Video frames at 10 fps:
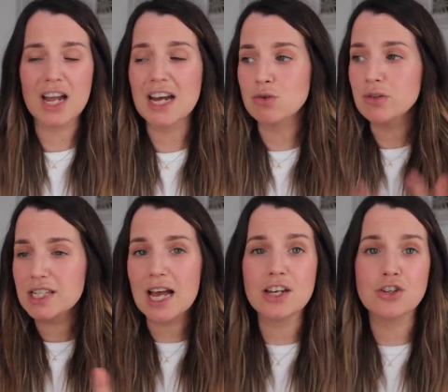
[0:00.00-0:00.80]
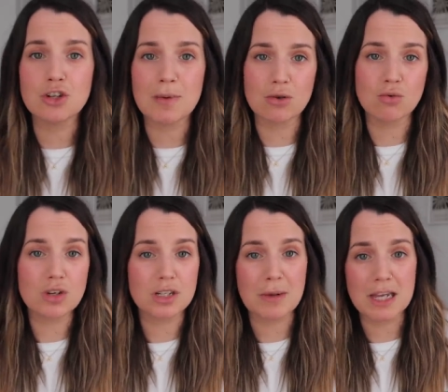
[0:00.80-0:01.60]
I had all this attitude about an
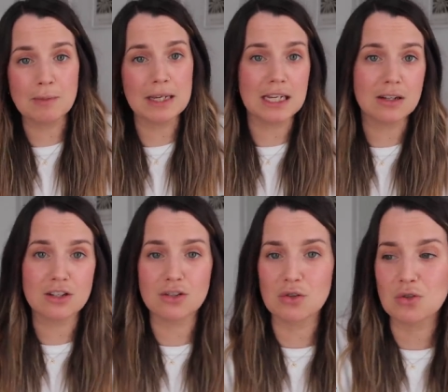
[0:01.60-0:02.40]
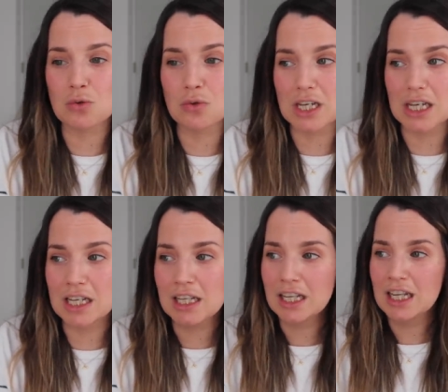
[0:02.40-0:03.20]
August baby because of the school
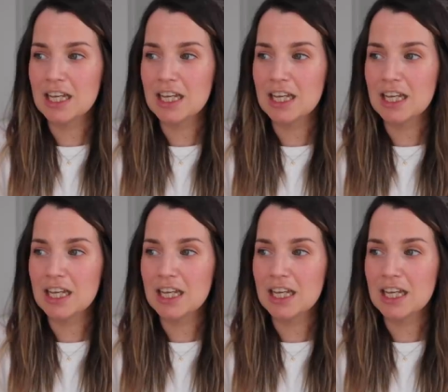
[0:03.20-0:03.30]
year.